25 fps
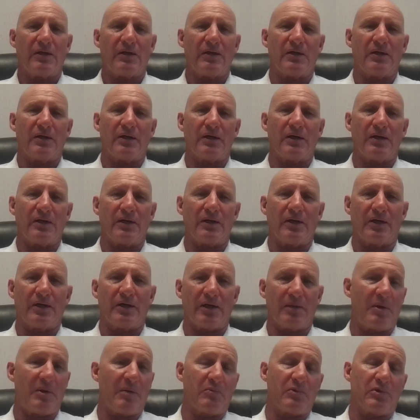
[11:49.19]
and
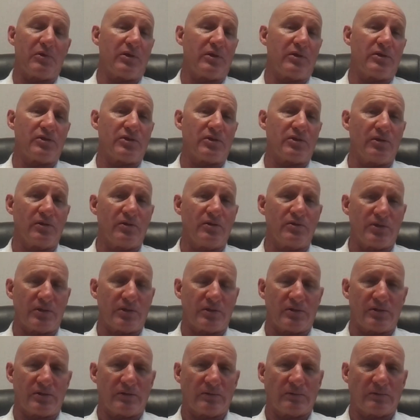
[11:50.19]
come up with good
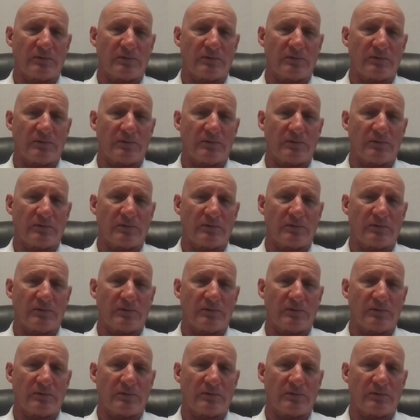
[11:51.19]
solutions.